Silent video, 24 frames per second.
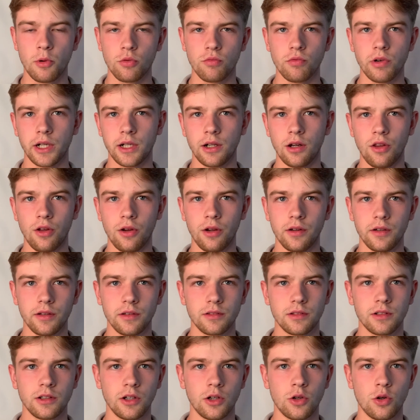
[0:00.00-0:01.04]
ring light
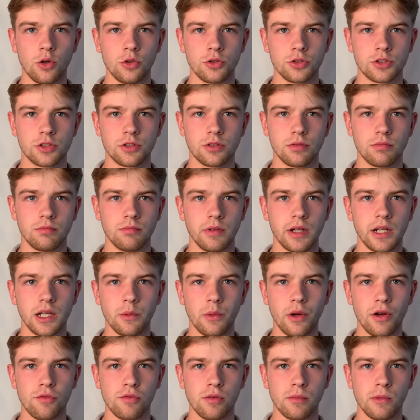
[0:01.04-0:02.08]
can cost anywhere
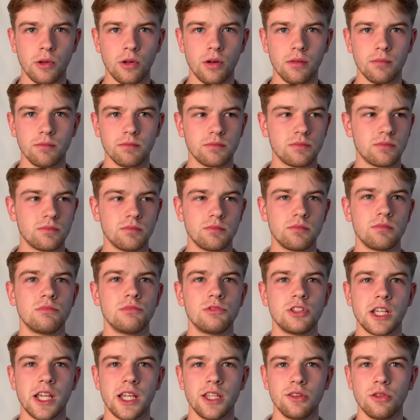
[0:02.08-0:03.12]
from like
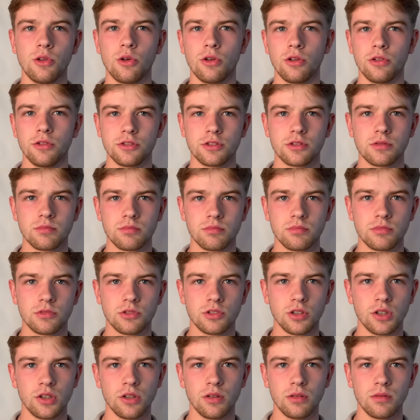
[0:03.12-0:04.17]
$10
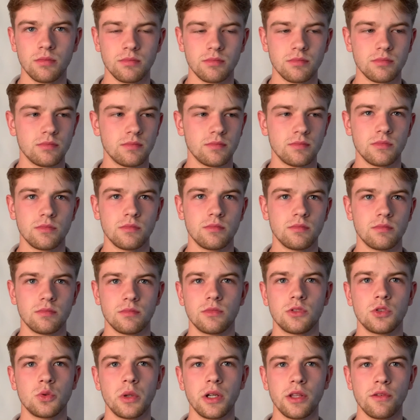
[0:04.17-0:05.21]
to
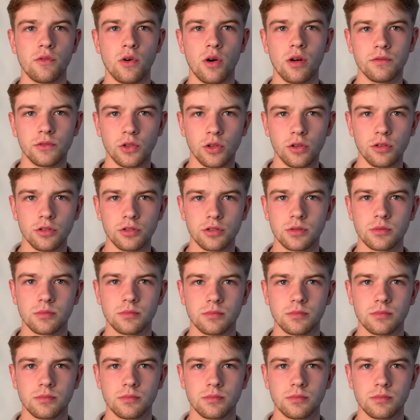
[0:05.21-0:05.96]
$25.